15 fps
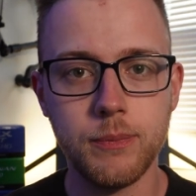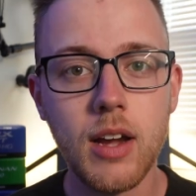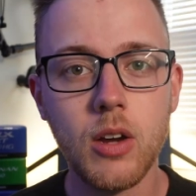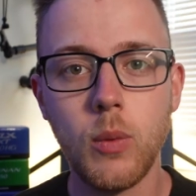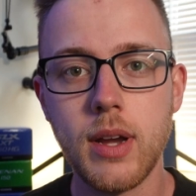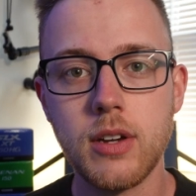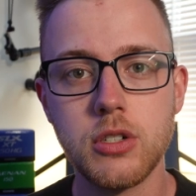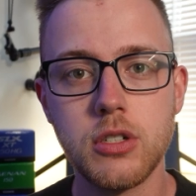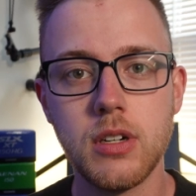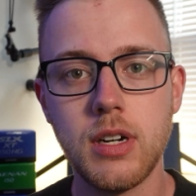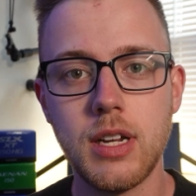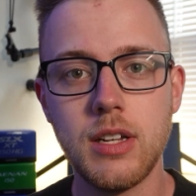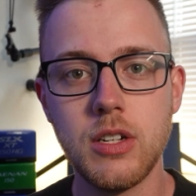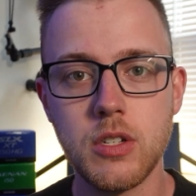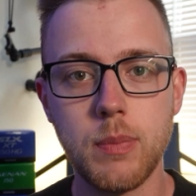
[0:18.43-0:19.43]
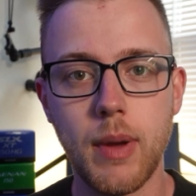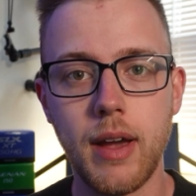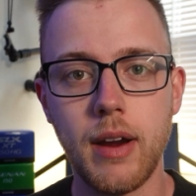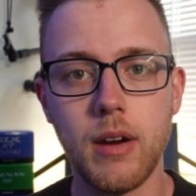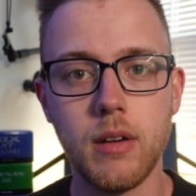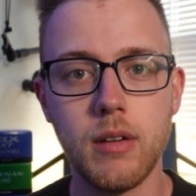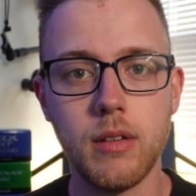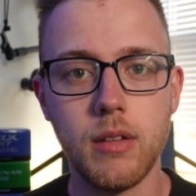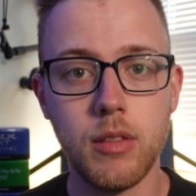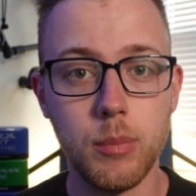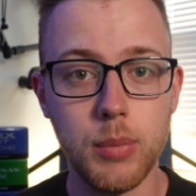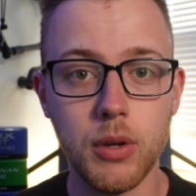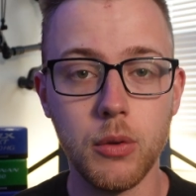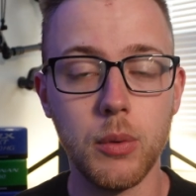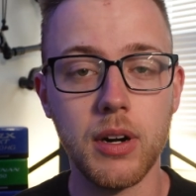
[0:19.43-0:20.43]
That question inspired
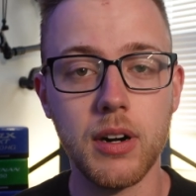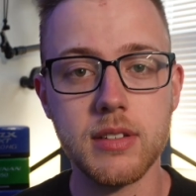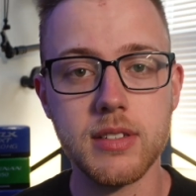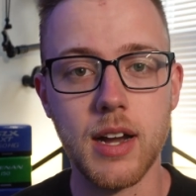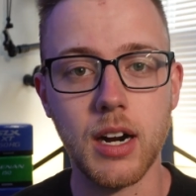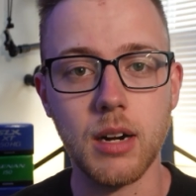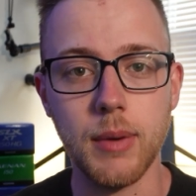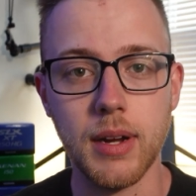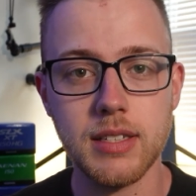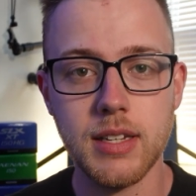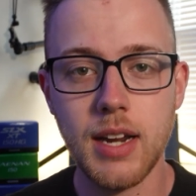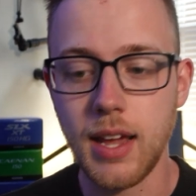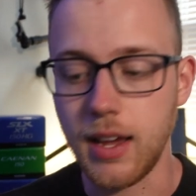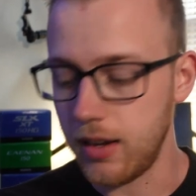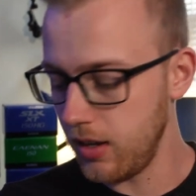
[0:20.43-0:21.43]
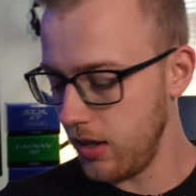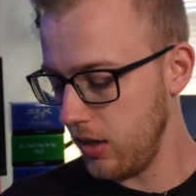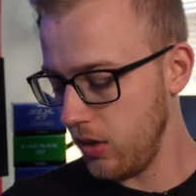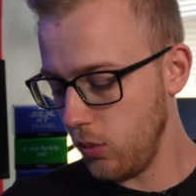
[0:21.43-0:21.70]
the build we're going to talk about today,